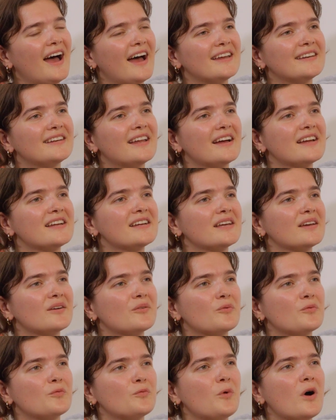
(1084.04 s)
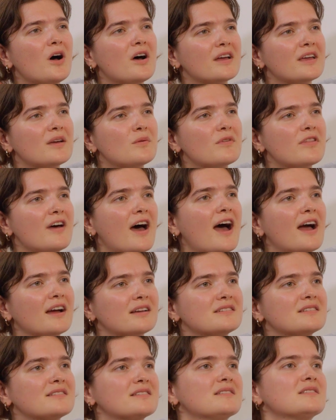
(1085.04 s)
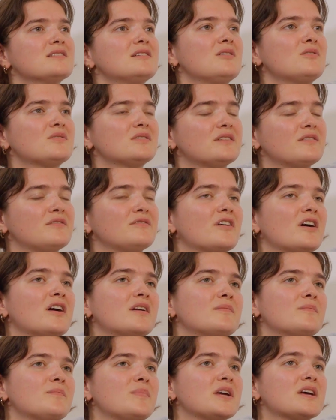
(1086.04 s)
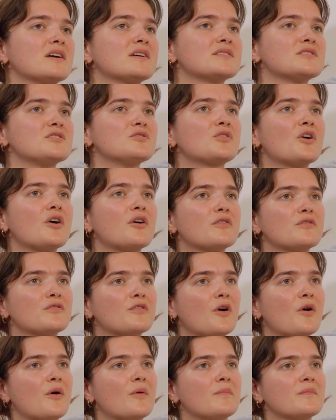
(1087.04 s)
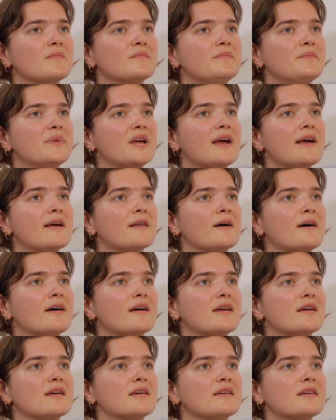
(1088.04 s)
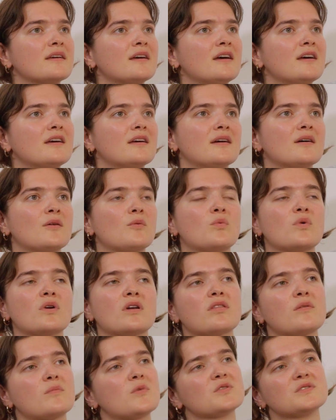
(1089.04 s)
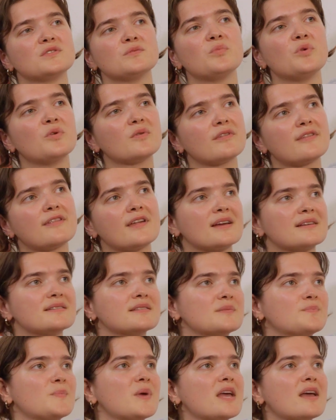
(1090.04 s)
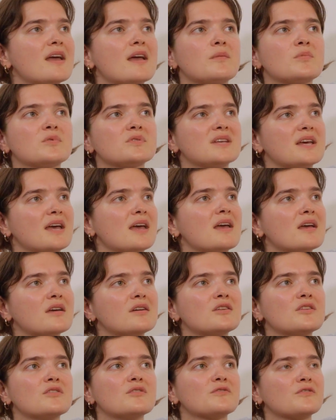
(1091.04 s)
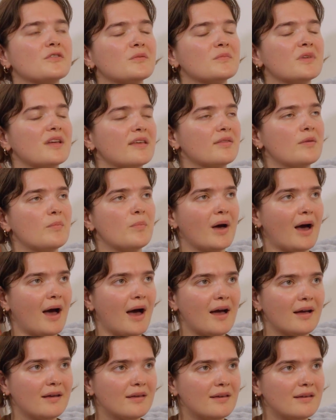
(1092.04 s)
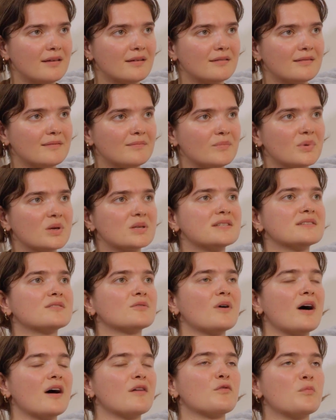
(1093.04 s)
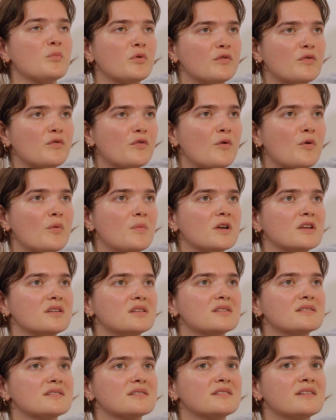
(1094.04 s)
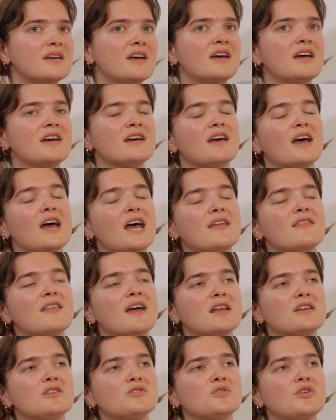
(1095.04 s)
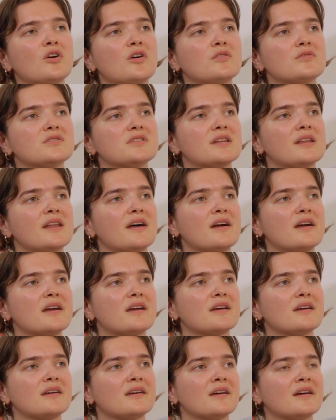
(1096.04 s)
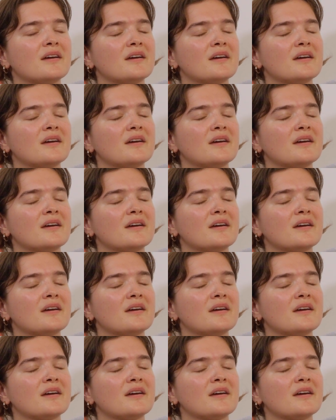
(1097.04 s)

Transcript: and like working with actors is a lot different, because you go from being like, one of the most important things is being able to hear you from like the back but still have a performance, and then you go to like